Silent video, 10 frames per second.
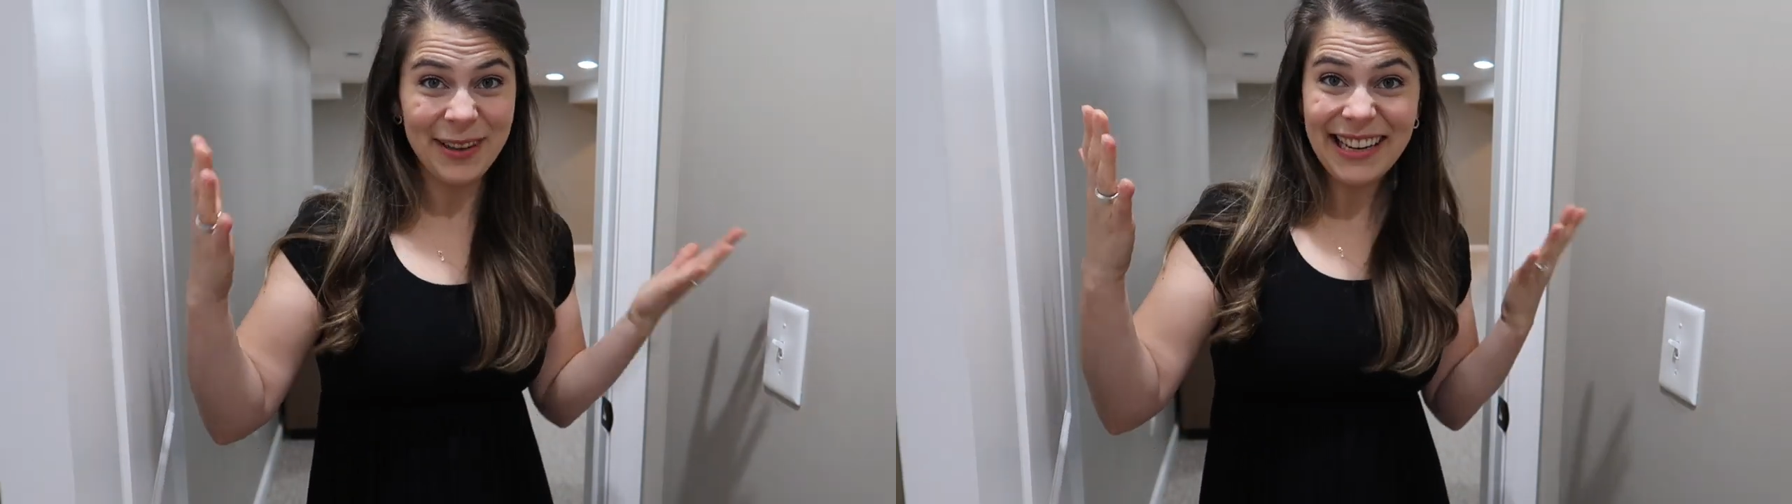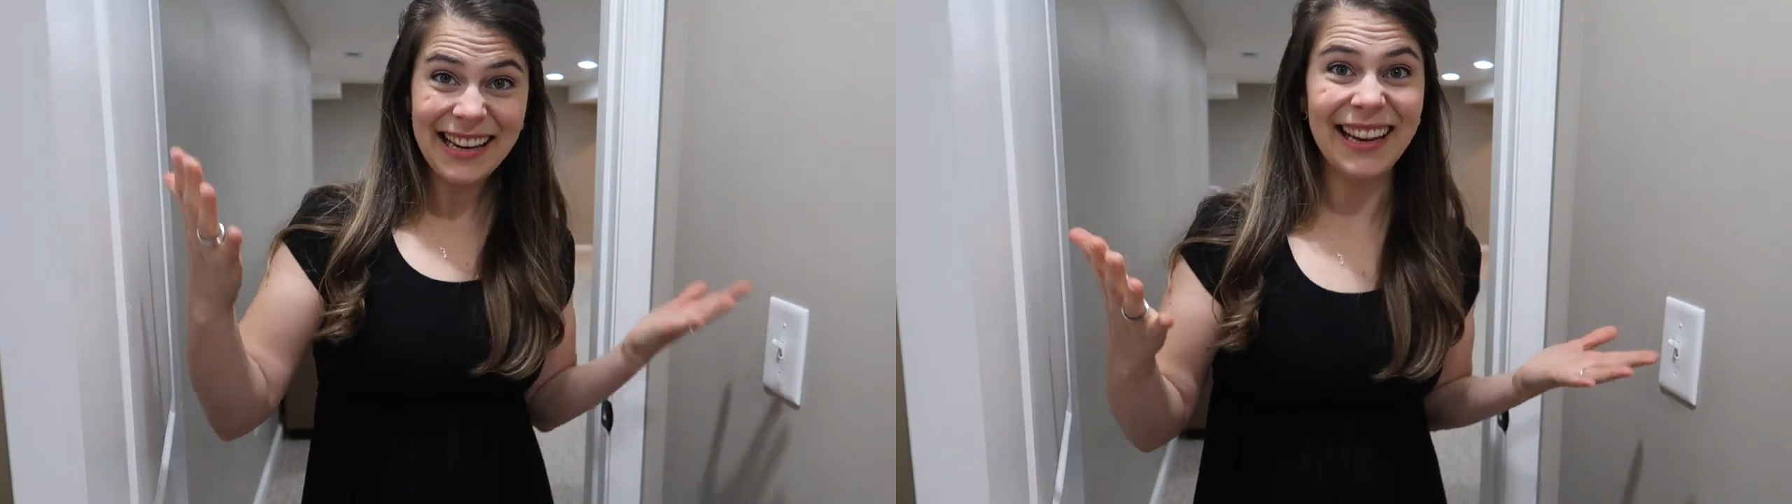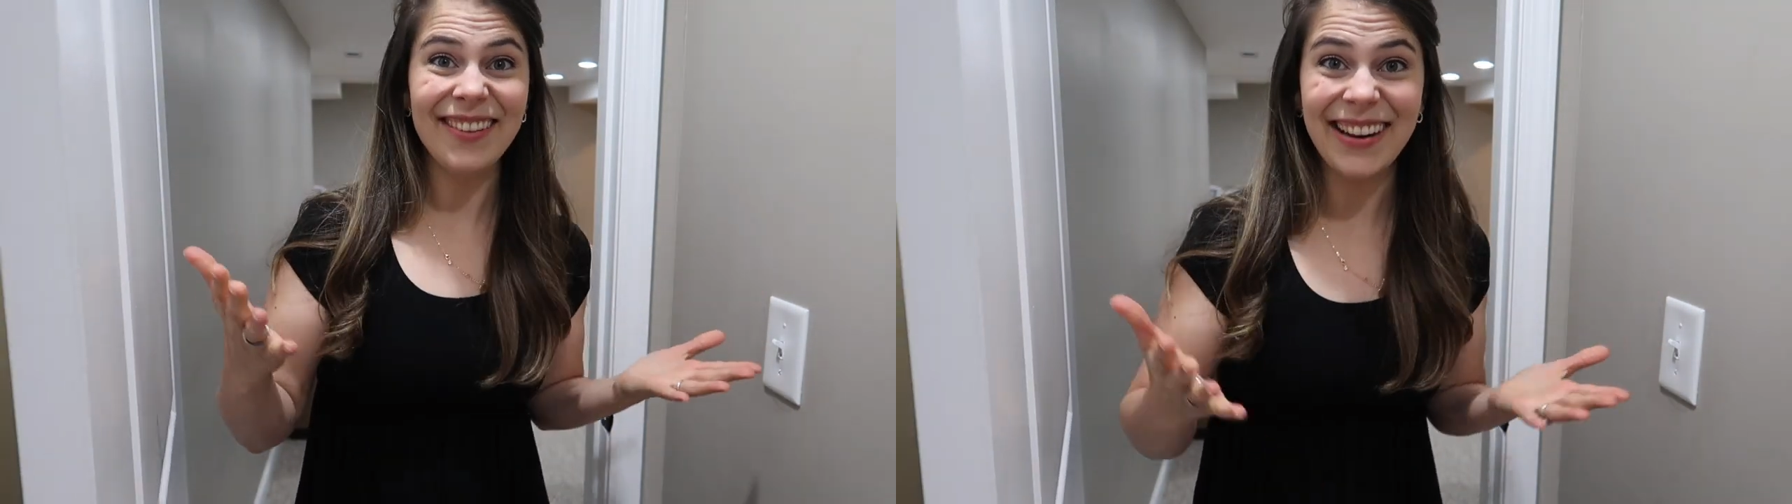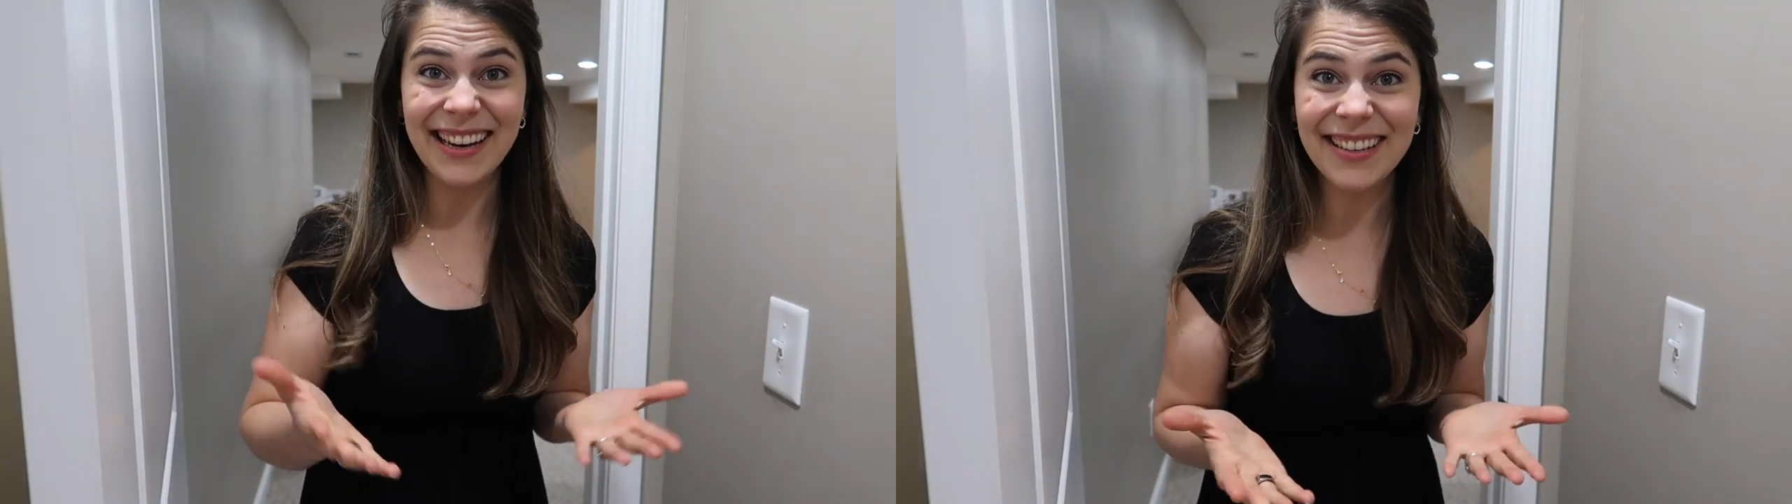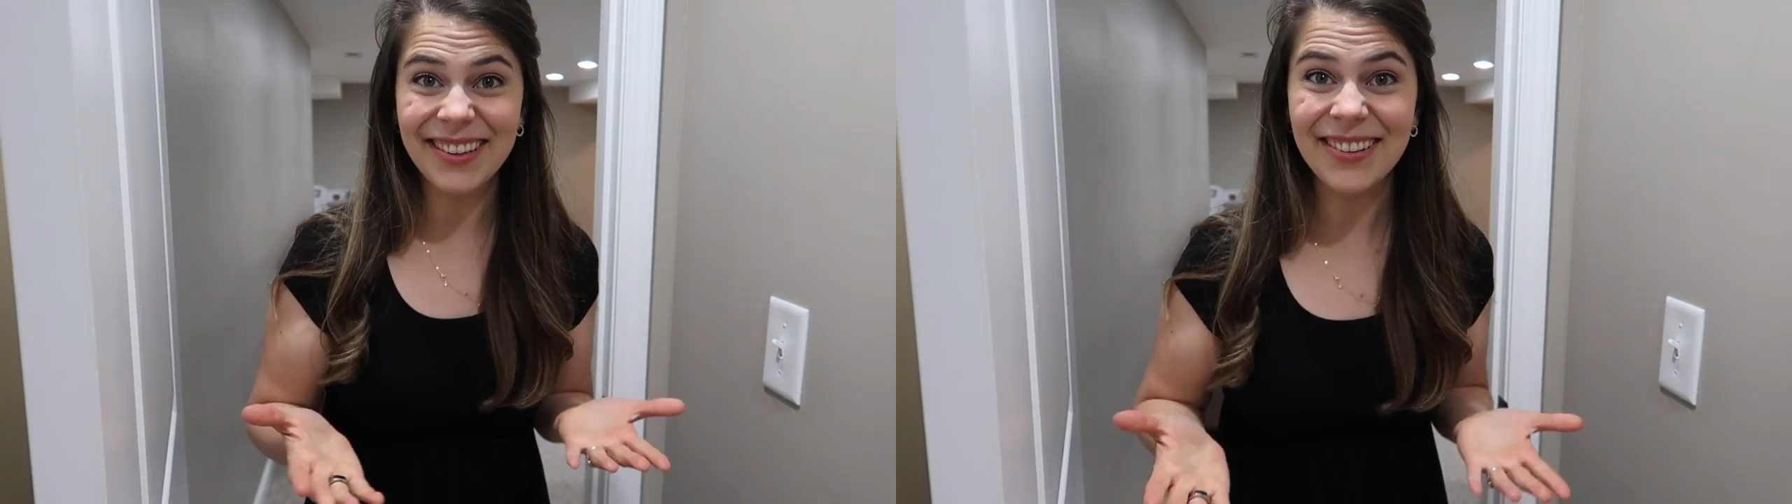We need to get
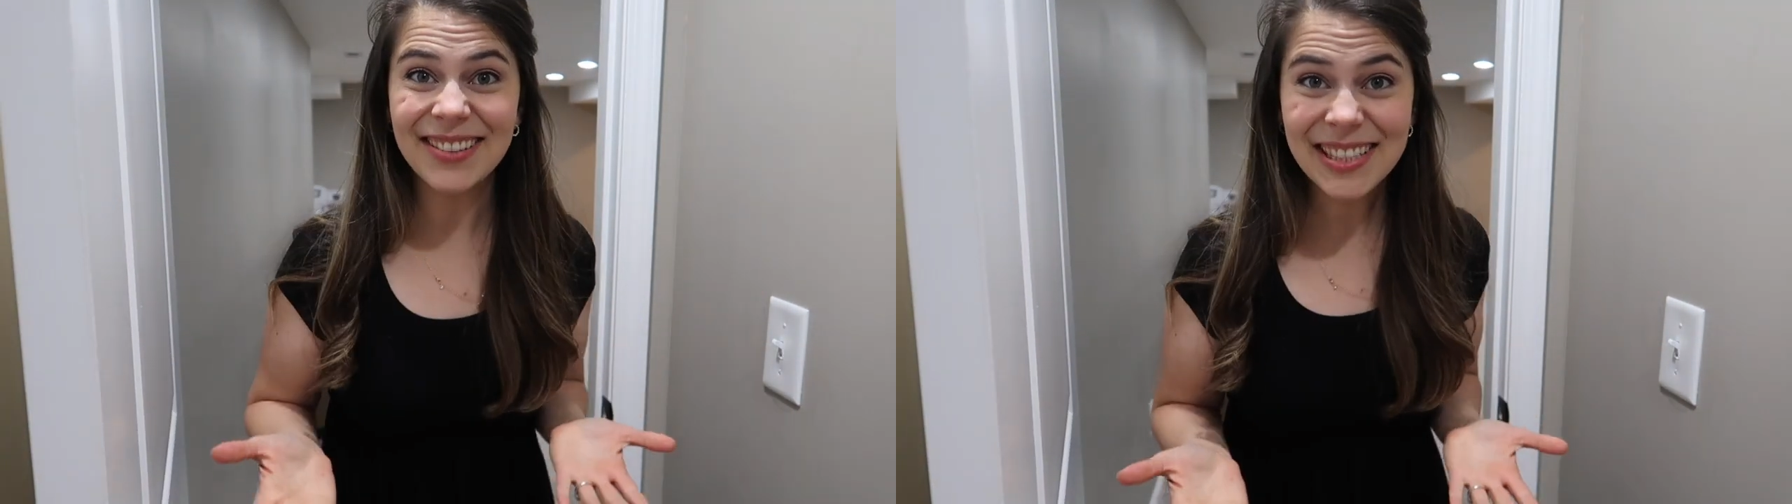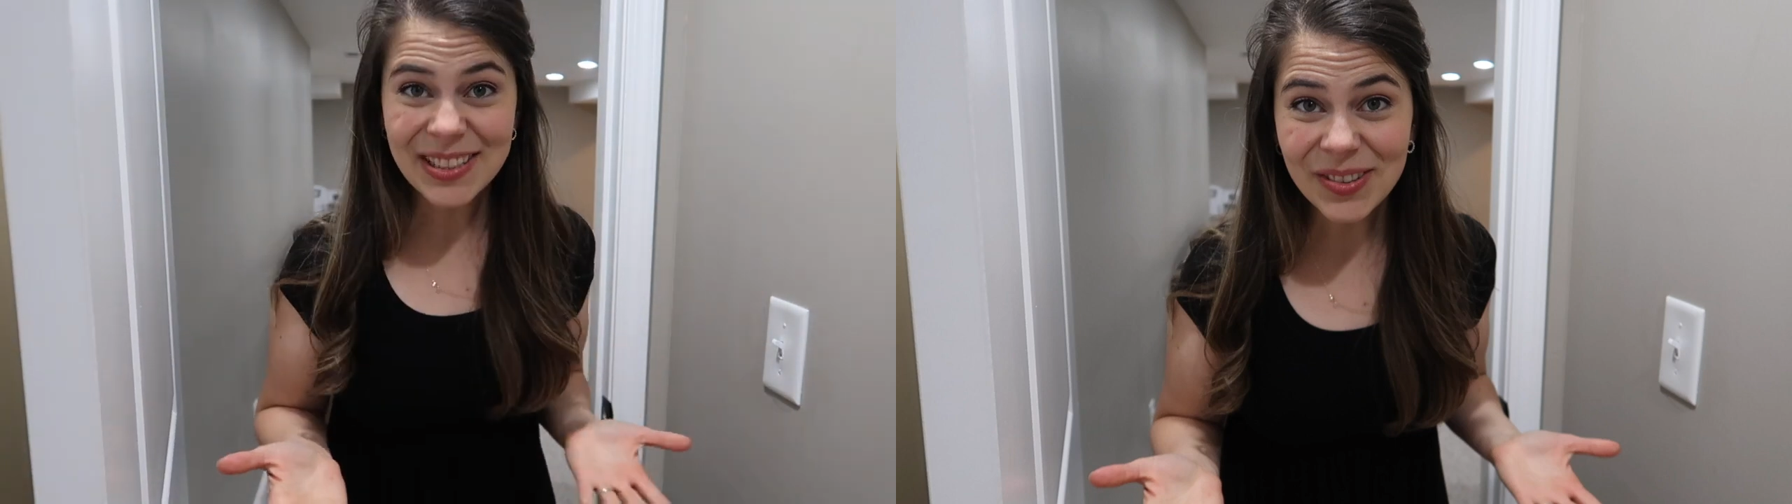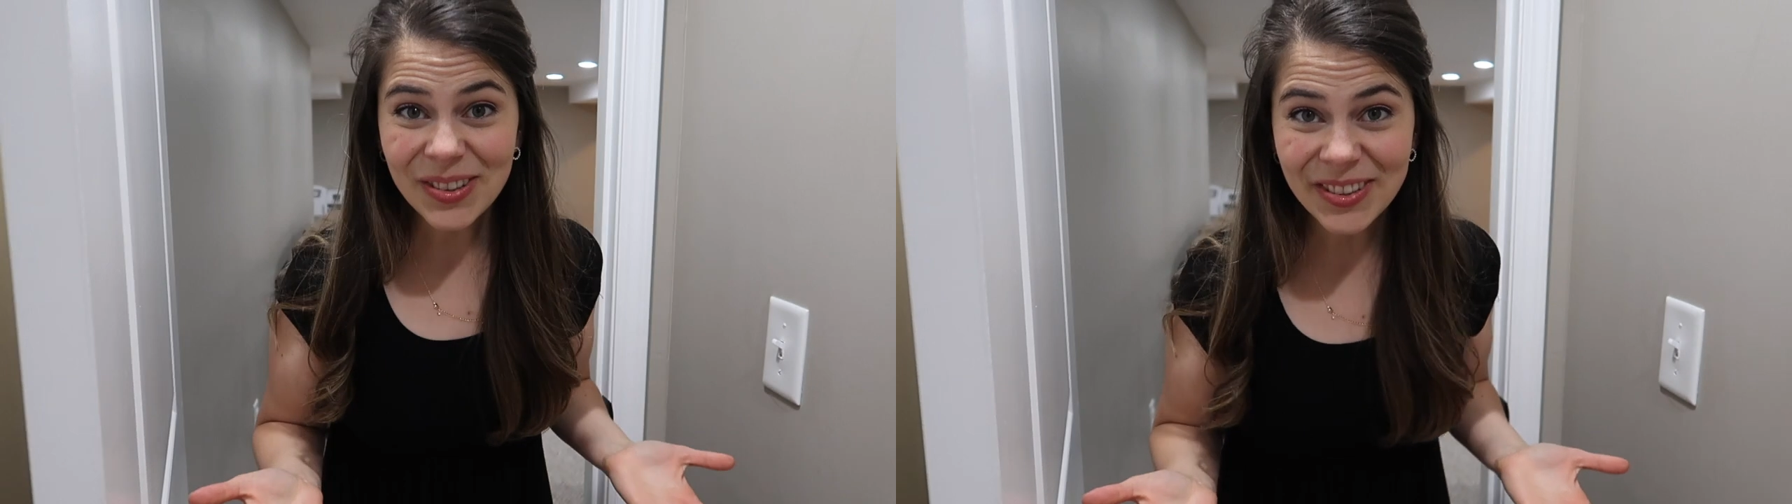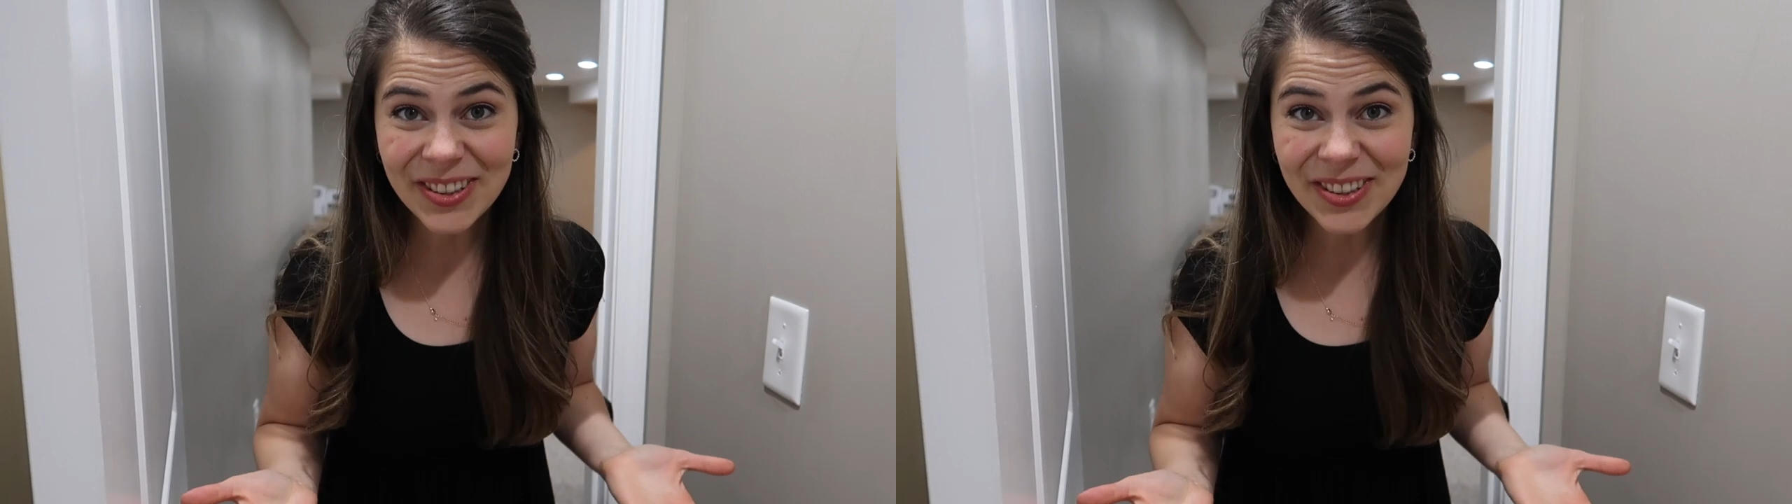ready to go to school,